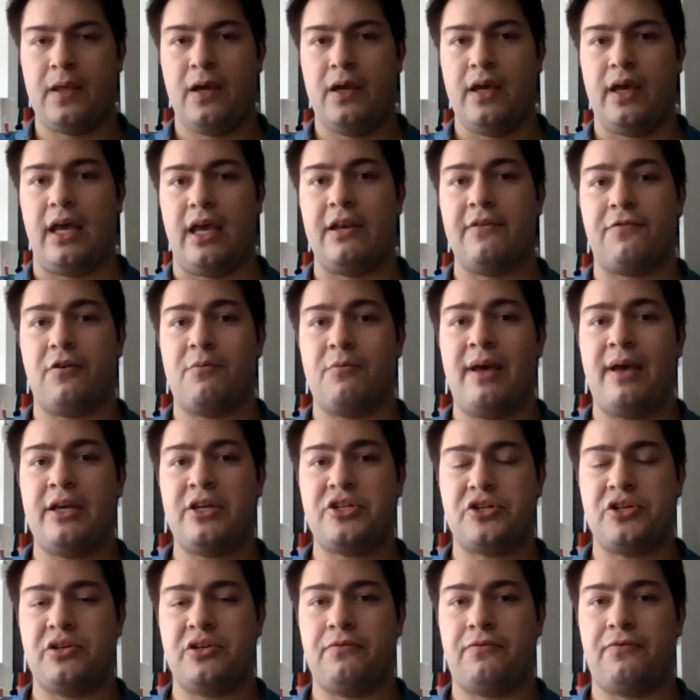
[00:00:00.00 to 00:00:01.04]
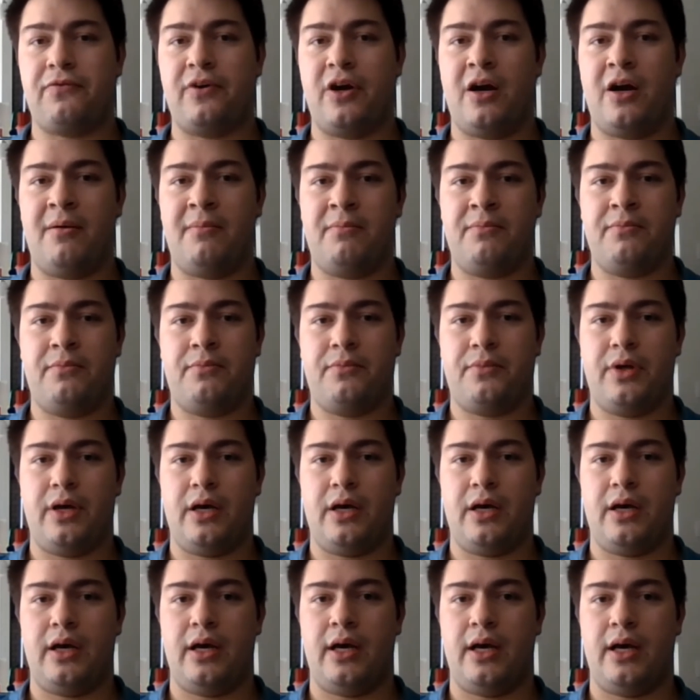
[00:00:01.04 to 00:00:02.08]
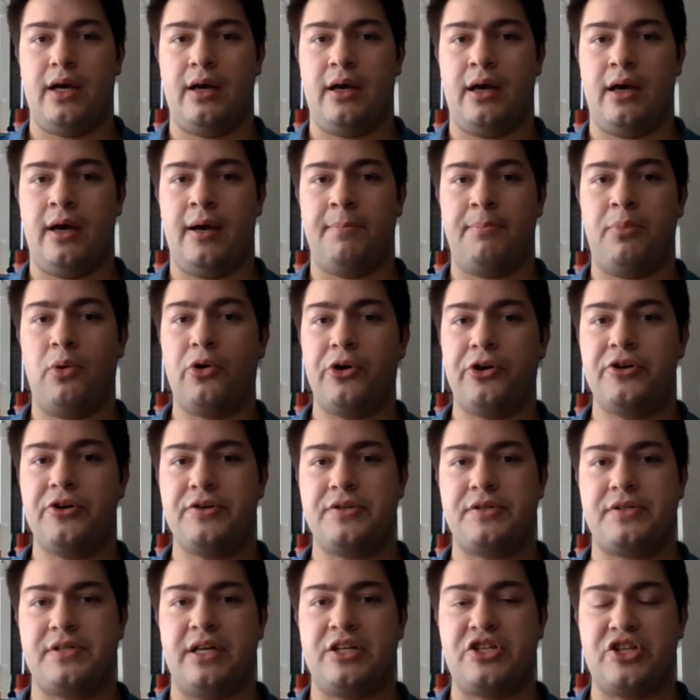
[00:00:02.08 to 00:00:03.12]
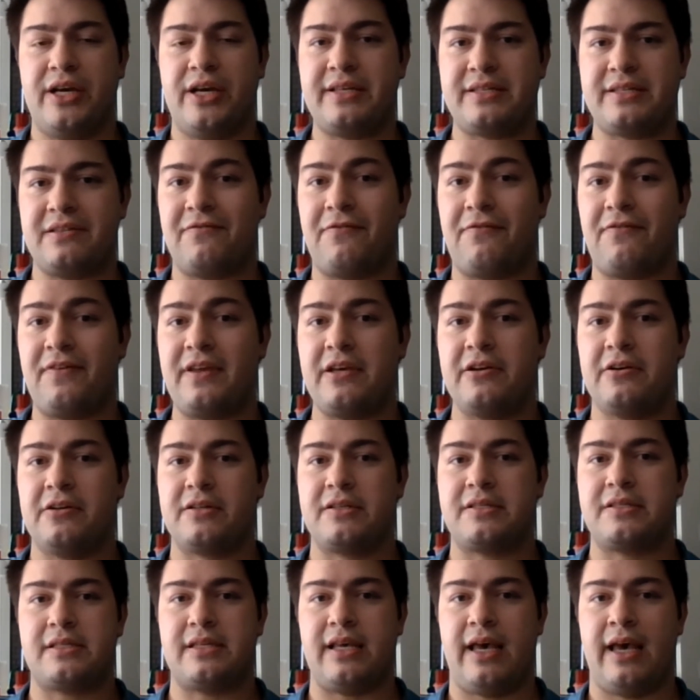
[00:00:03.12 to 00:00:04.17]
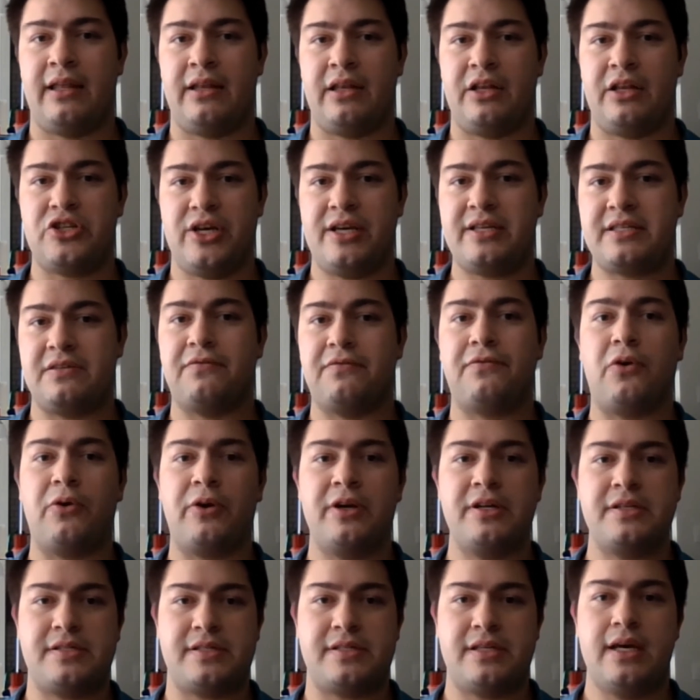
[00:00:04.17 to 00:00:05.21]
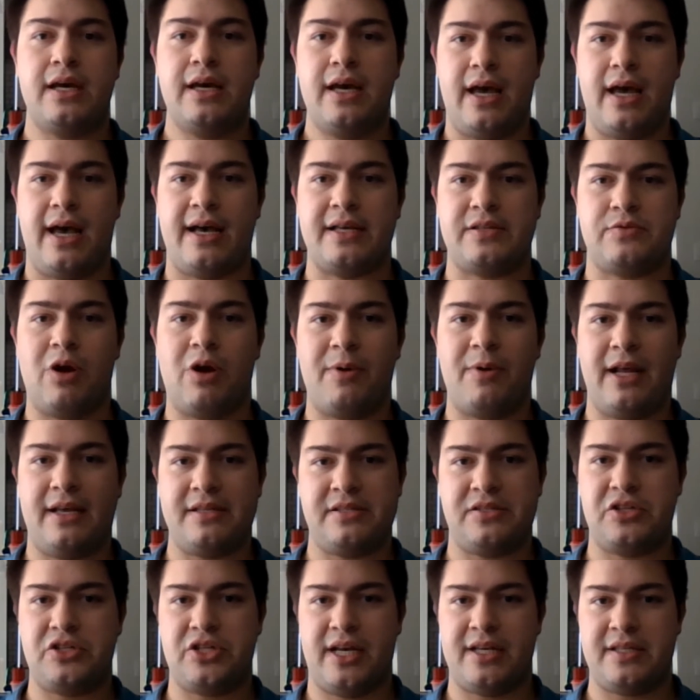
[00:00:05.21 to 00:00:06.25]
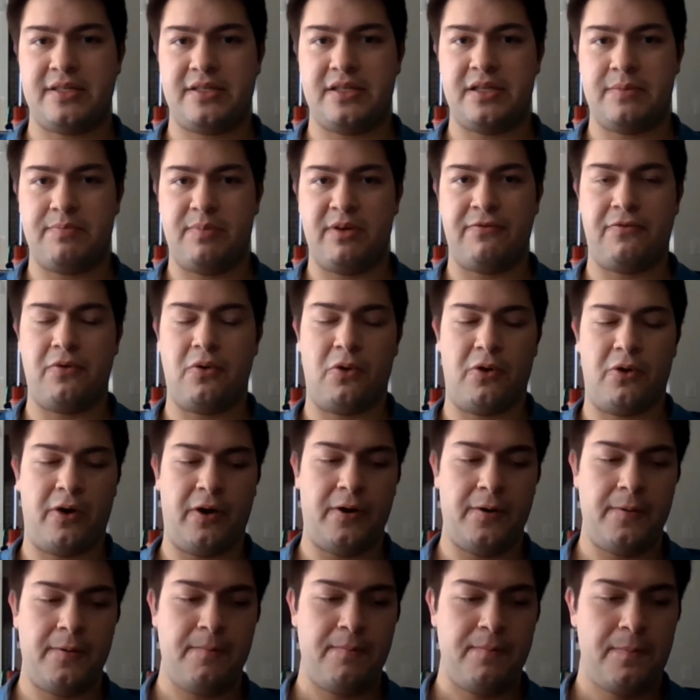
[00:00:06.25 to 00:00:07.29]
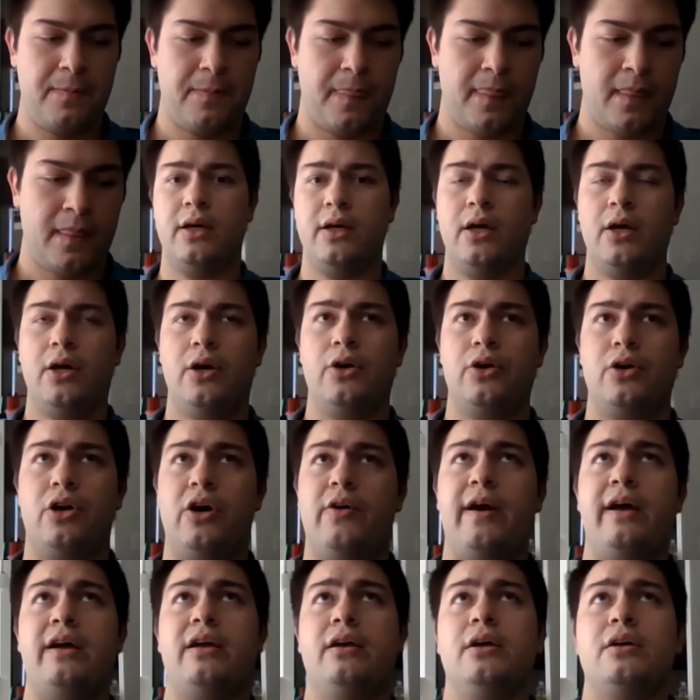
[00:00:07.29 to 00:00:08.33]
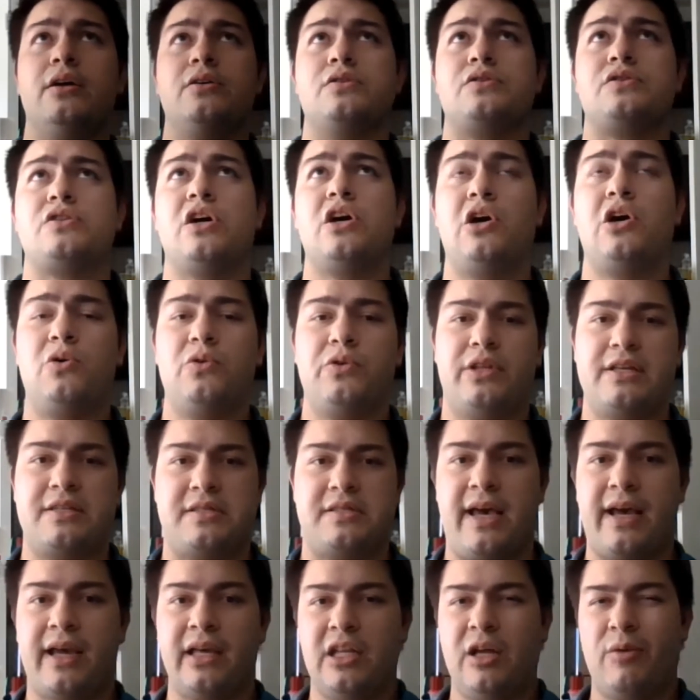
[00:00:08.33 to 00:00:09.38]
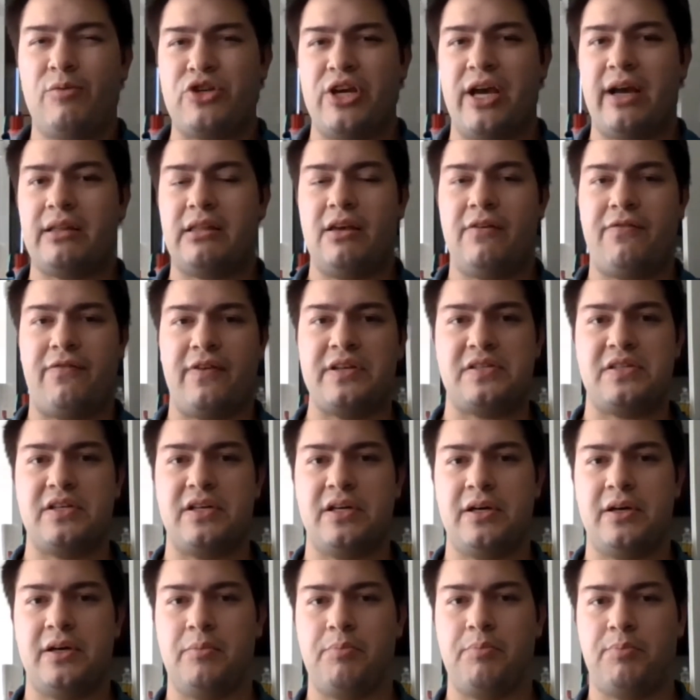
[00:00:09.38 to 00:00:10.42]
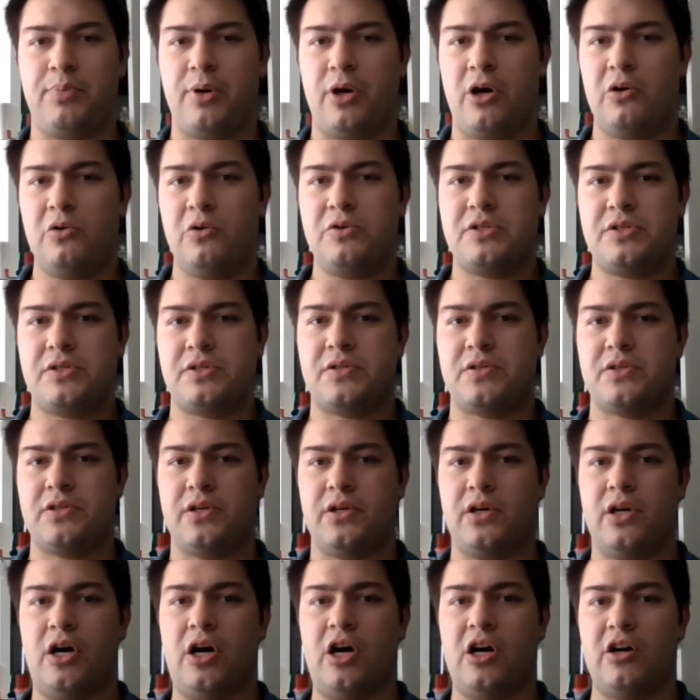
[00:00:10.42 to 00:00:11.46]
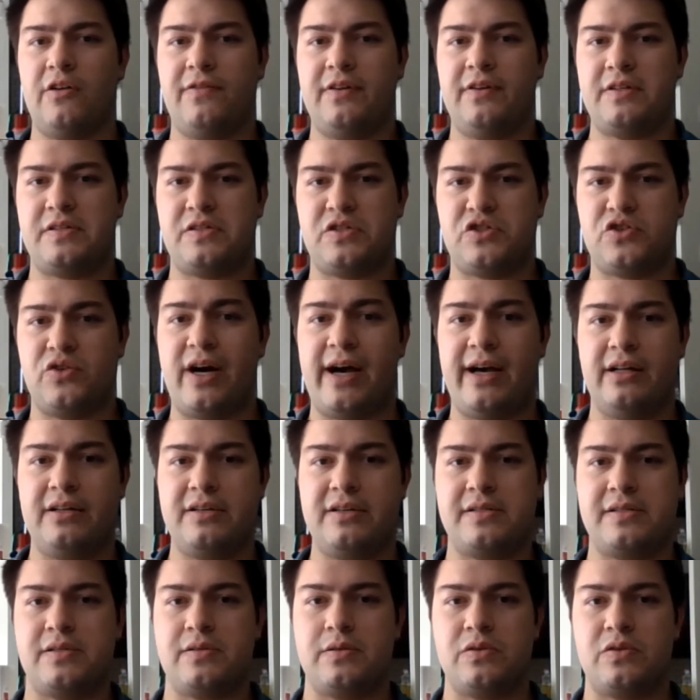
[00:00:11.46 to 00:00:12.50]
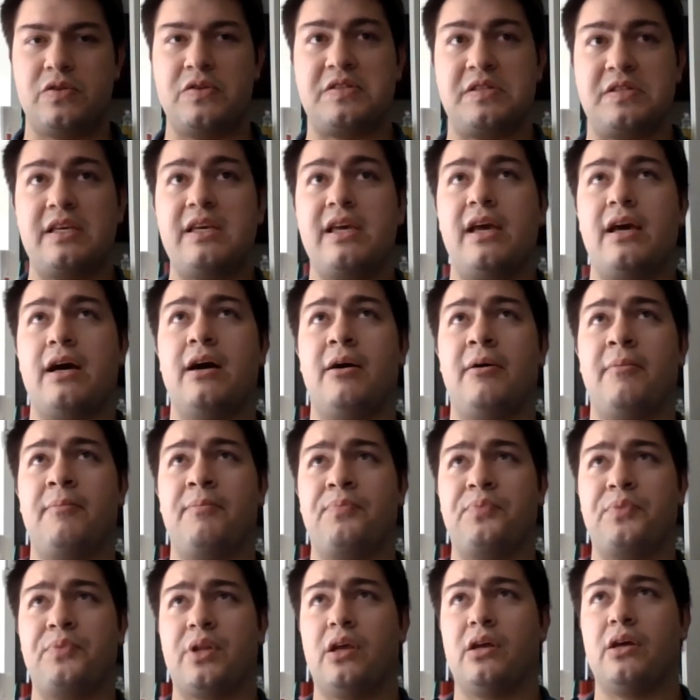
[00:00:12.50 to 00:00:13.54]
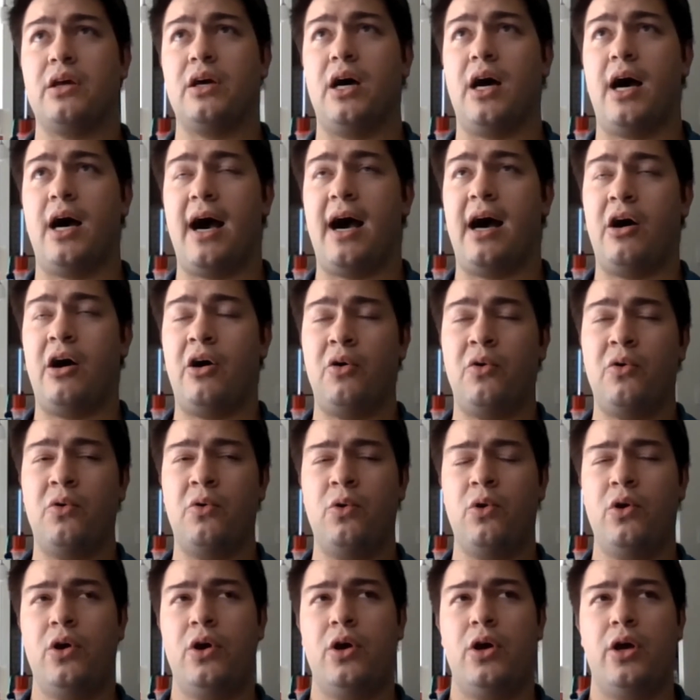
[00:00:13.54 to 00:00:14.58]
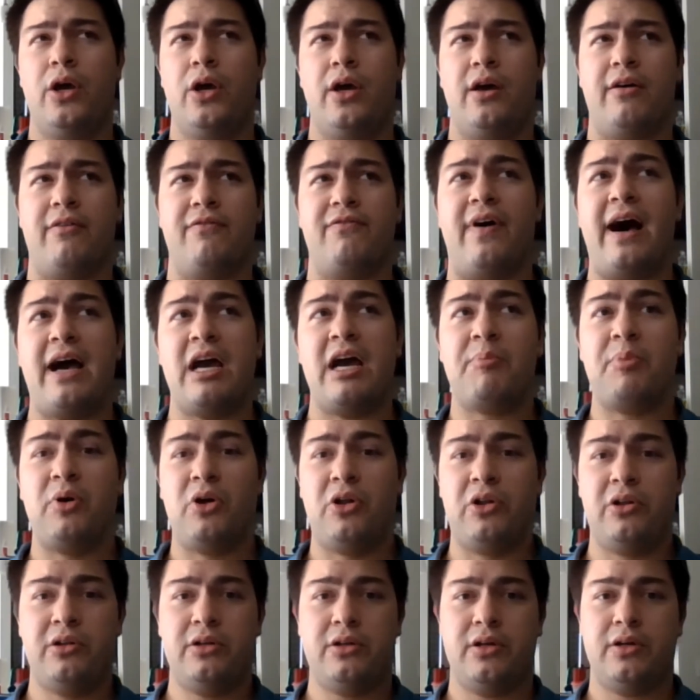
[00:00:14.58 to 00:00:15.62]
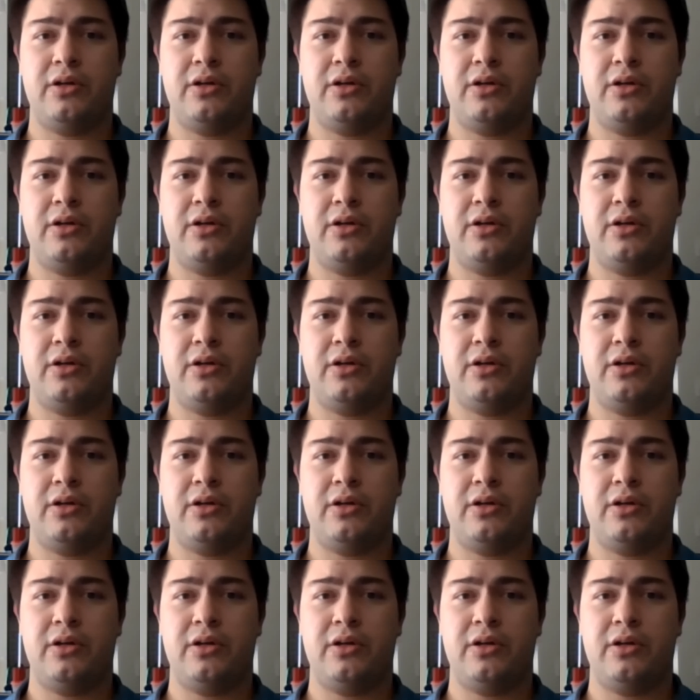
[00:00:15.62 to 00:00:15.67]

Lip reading: information from borders, adjacent fields, and adjacent forests, as Robert has suggested before. All right, so the second objective is the post-harvest trials to see how viable